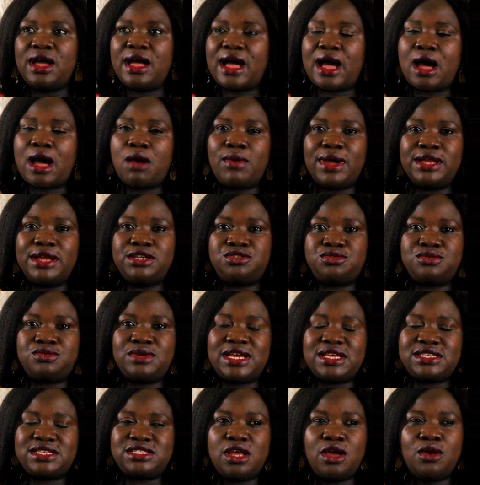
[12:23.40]
how I
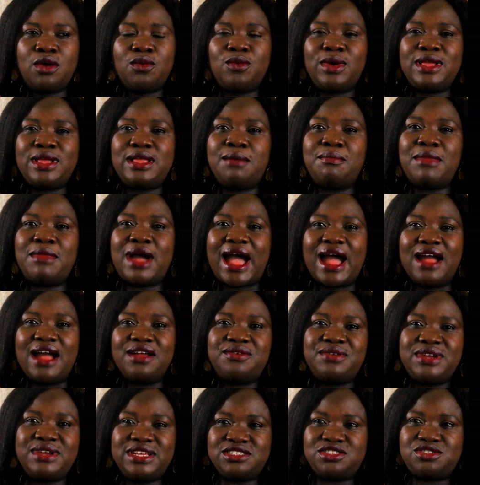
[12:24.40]
dress, when I'm
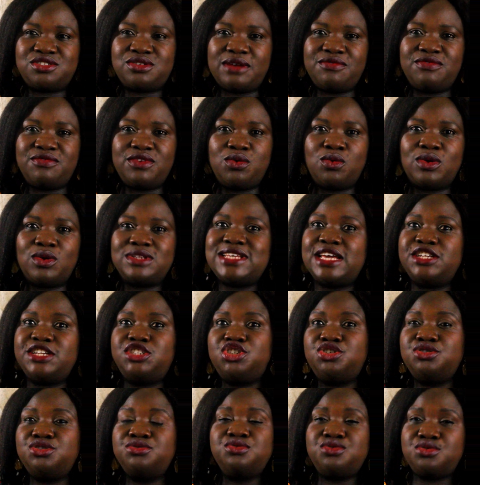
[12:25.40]
angry in traffic, what I
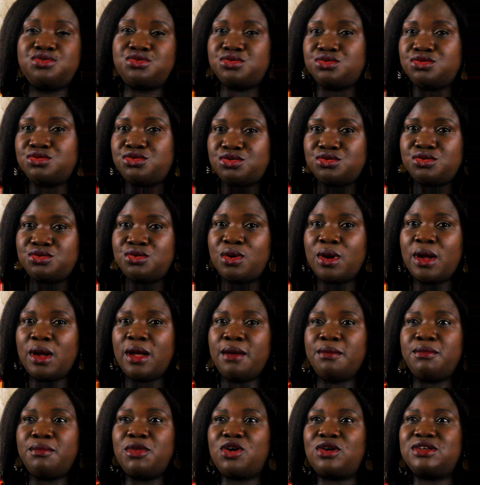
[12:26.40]
choose to do,
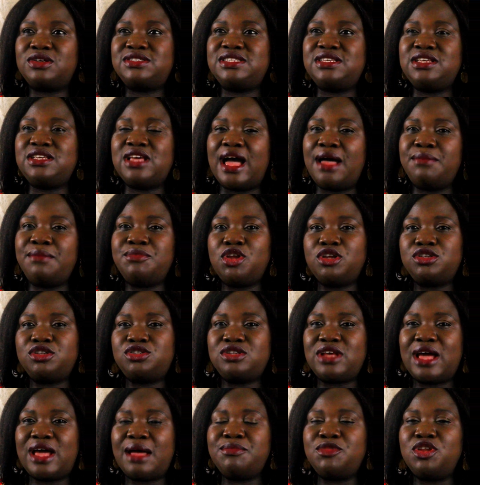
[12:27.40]
because I'm not
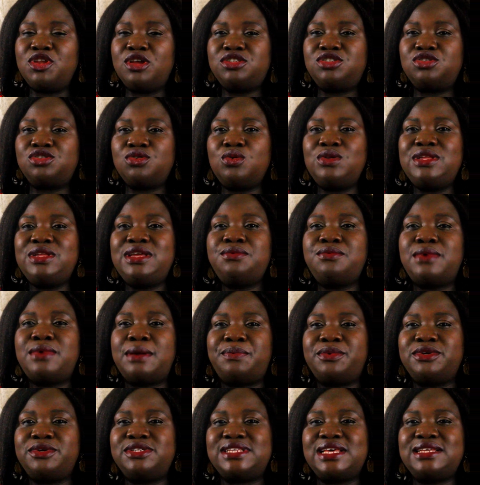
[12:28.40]
only
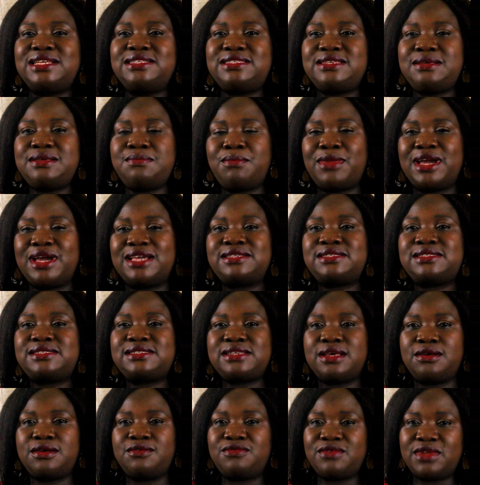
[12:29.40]
representing
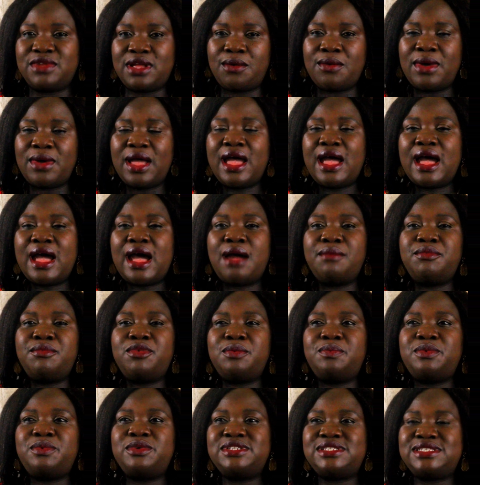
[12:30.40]
myself now, I'm
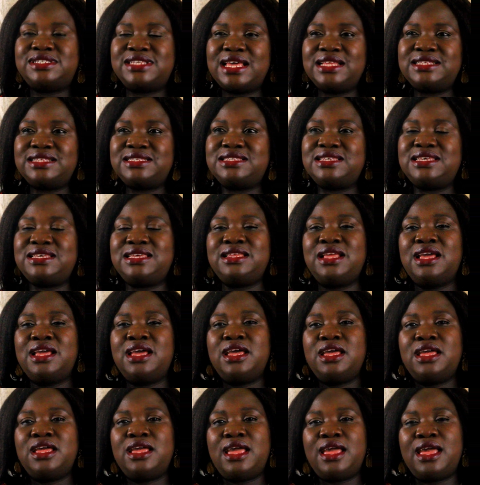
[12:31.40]
representing
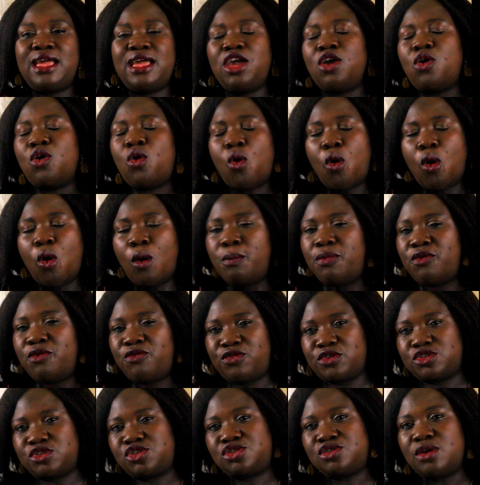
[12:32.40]
hope
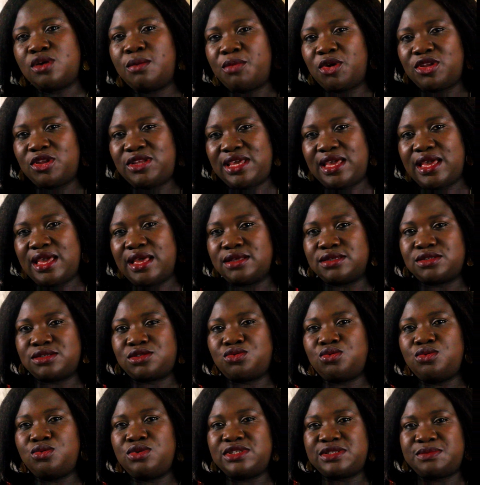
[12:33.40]
for somebody else
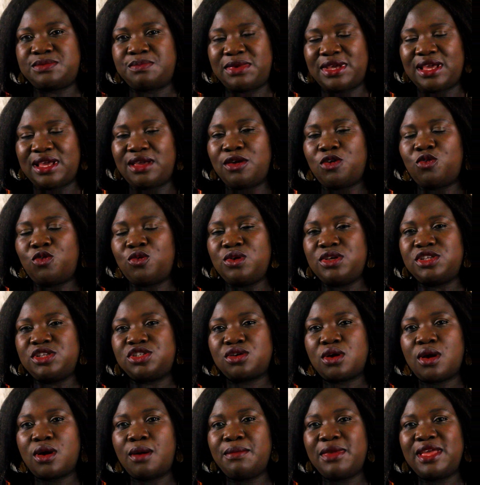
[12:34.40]
who is
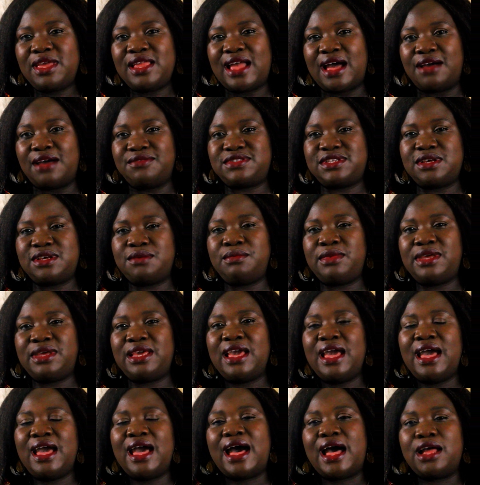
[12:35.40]
coming after me
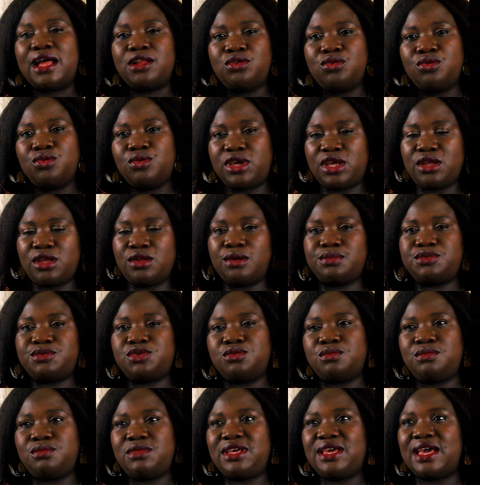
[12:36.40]
and looking up
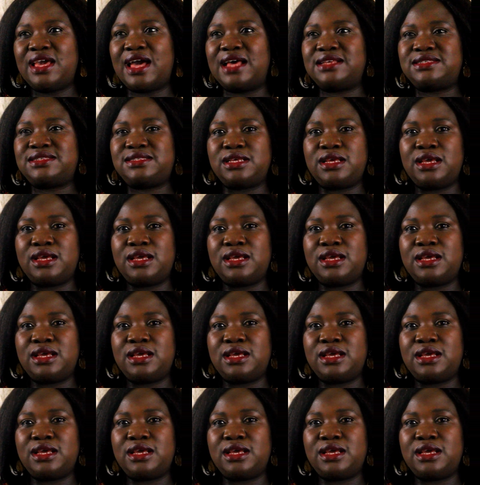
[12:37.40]
to me as